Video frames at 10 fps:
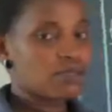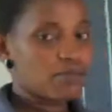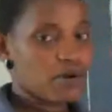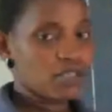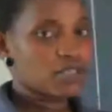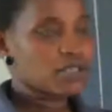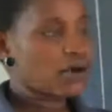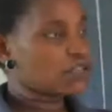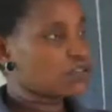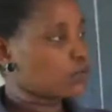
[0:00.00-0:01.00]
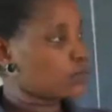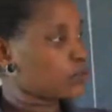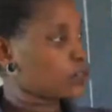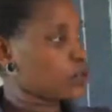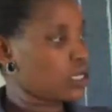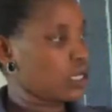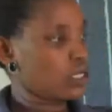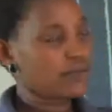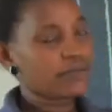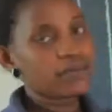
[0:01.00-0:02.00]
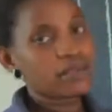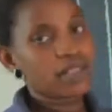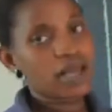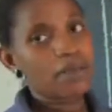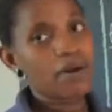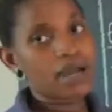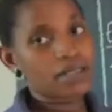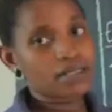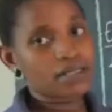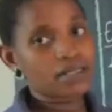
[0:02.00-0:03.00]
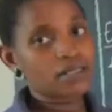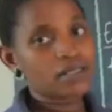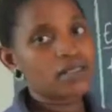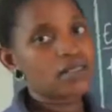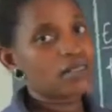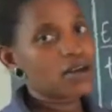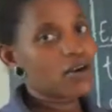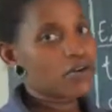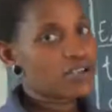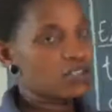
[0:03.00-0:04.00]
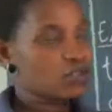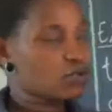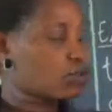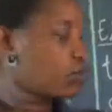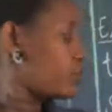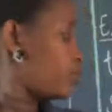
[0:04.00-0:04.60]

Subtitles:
Boys, the ones you put on, they are pants. They're always two.